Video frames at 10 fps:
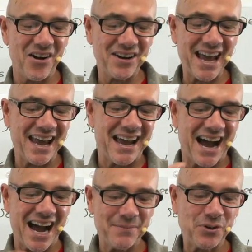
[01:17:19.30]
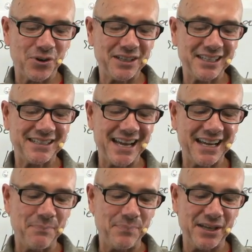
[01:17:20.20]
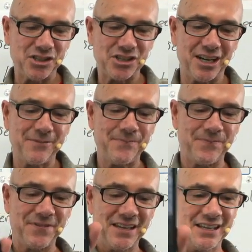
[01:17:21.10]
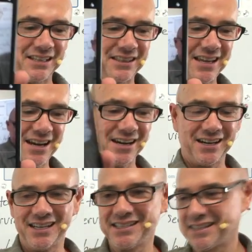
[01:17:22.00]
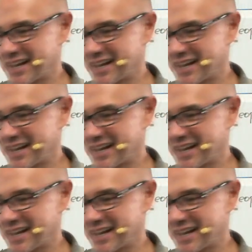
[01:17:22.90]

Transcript: okay, I'm going to take a picture. There is the